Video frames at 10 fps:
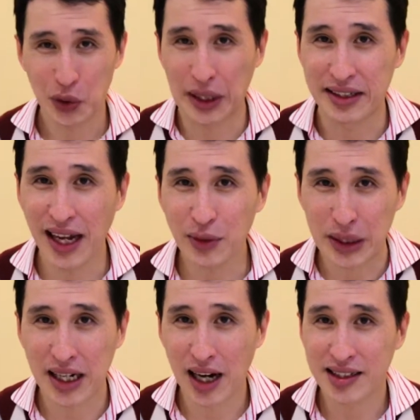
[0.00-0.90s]
So in that
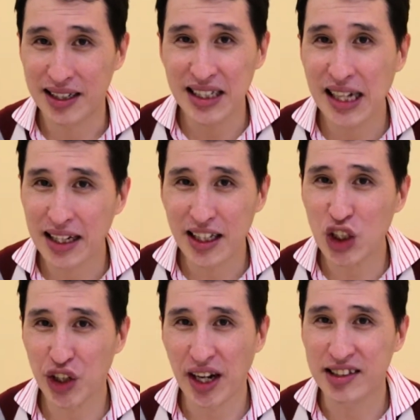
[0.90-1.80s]
regard, the
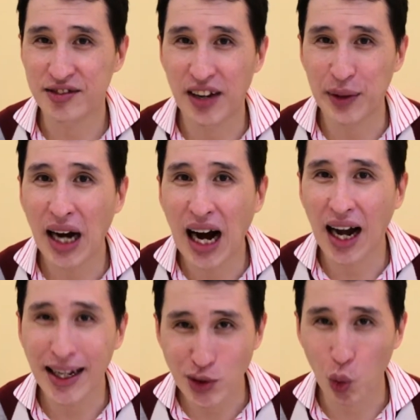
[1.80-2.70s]
ENTJ has very
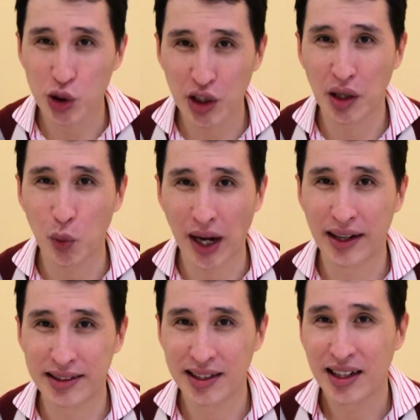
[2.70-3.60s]
high social
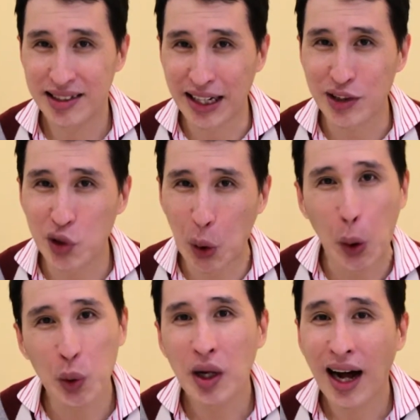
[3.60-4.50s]
awareness. They
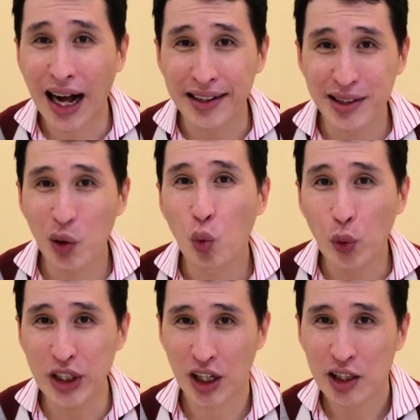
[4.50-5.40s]
know under
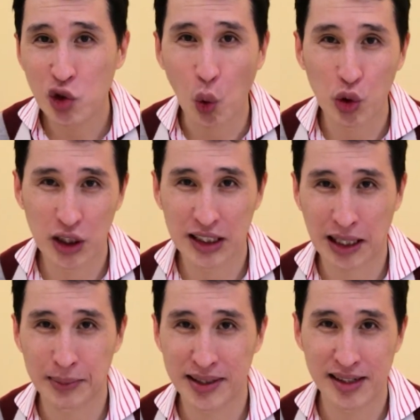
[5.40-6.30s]
which social
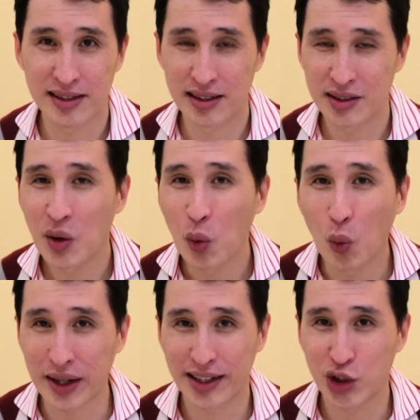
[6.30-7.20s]
circumstances
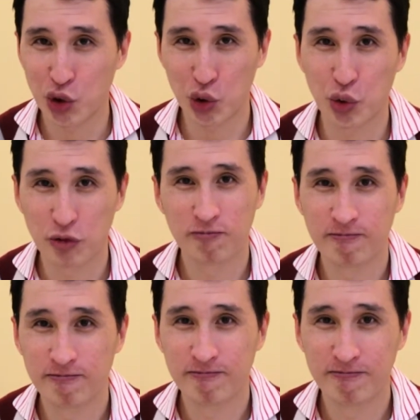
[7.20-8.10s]
what they should do.
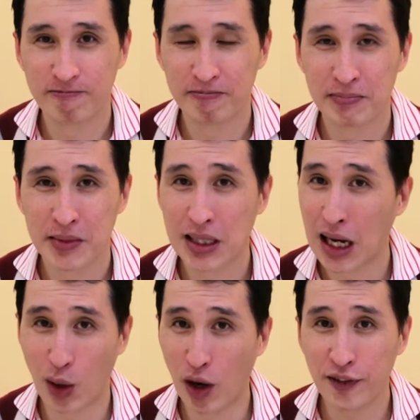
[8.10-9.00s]

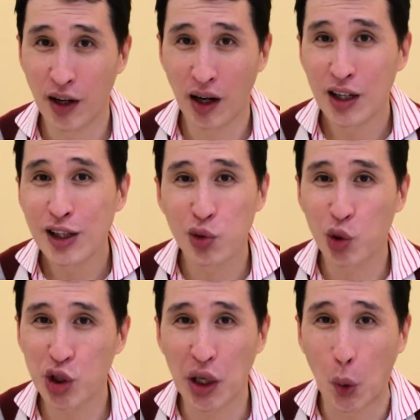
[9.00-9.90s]
However,
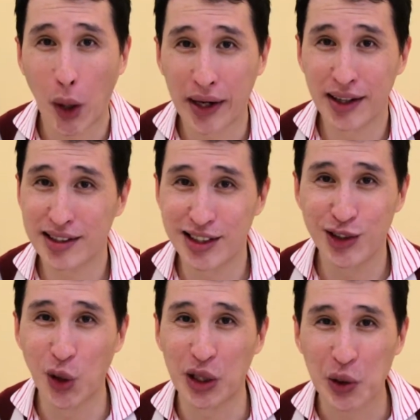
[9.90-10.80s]
social awareness is
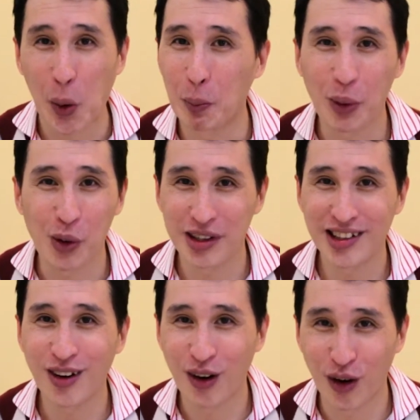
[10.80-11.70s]
not a
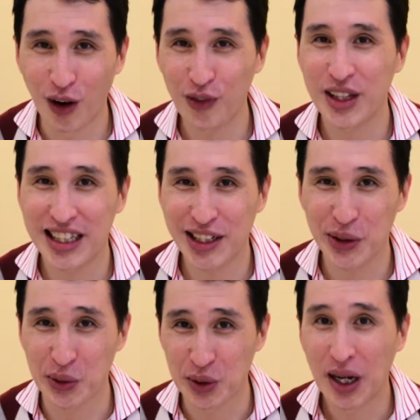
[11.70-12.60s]
component of
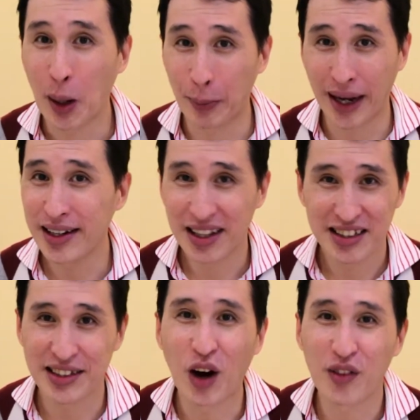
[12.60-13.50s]
EQ, but
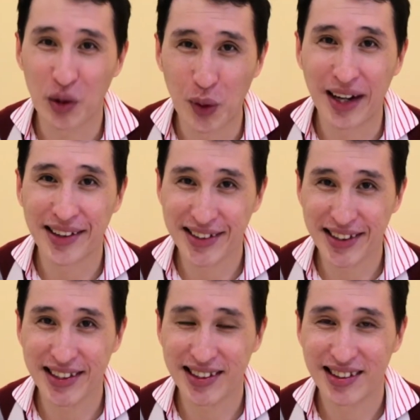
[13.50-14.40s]
self-awareness
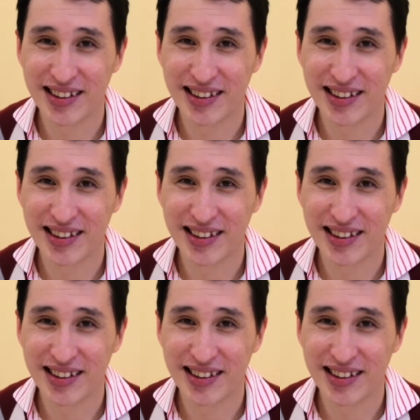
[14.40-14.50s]
is.